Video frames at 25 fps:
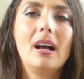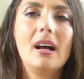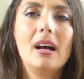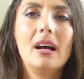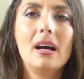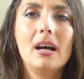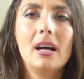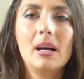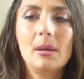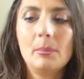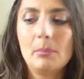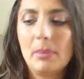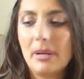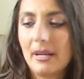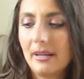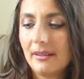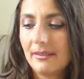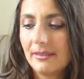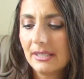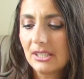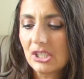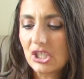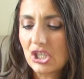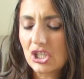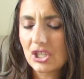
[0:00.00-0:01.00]
But I
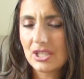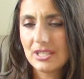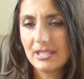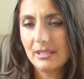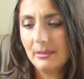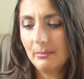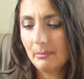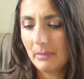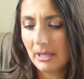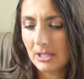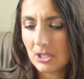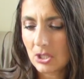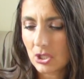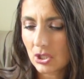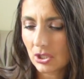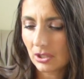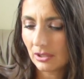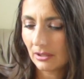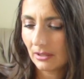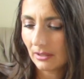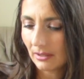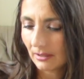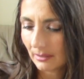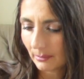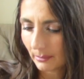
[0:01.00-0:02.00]
think she did
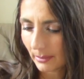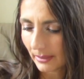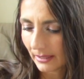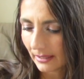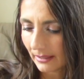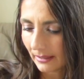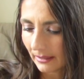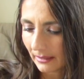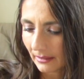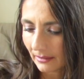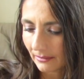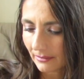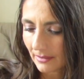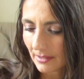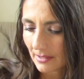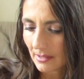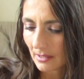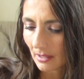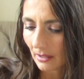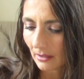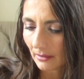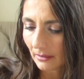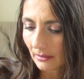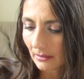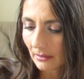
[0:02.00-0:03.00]
mention in the beginning of
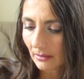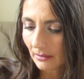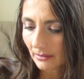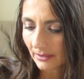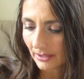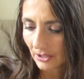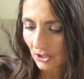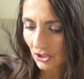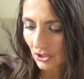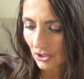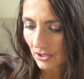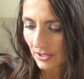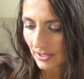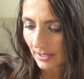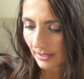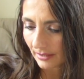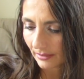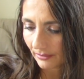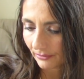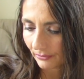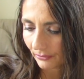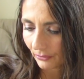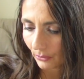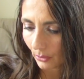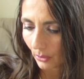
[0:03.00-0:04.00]
this article that she did
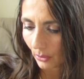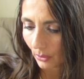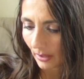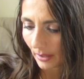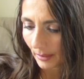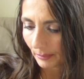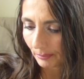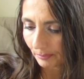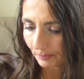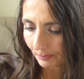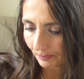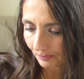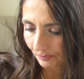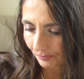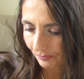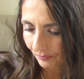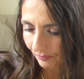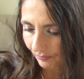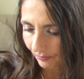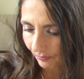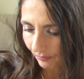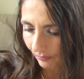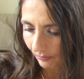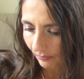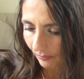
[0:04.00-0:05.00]
it for
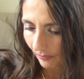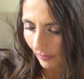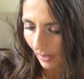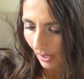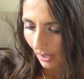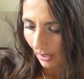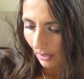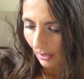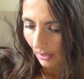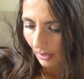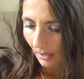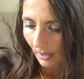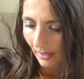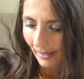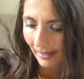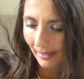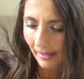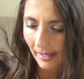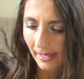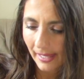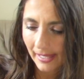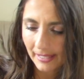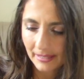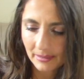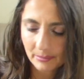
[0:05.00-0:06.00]

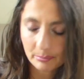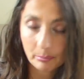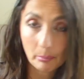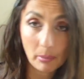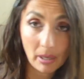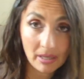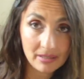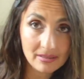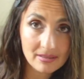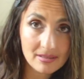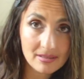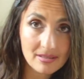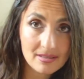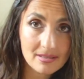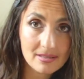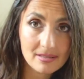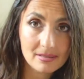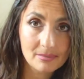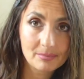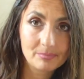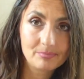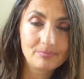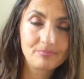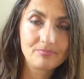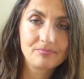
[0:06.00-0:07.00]
8
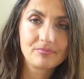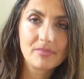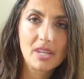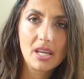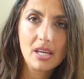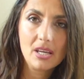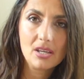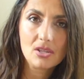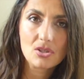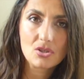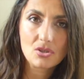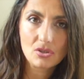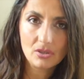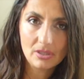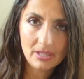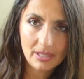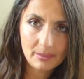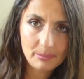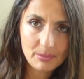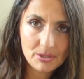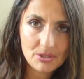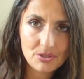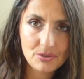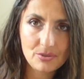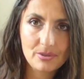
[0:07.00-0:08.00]
months. So let
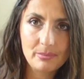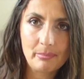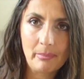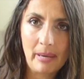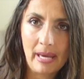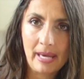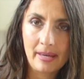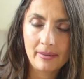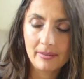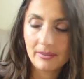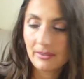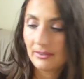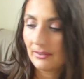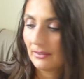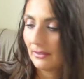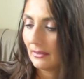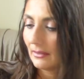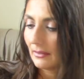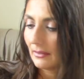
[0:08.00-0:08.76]
me do the math.